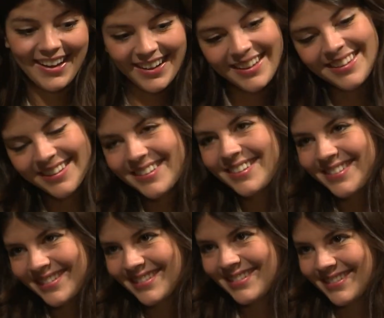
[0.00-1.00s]
and the TV. I
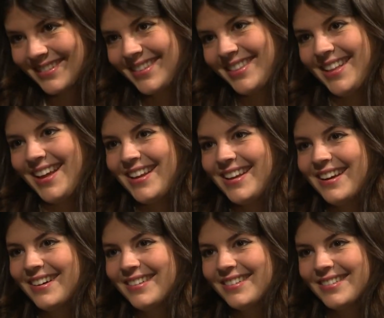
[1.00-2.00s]
love it. Thank it's you. It's a really
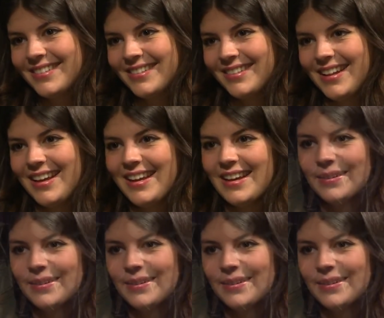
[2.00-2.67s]
great song. Thank you.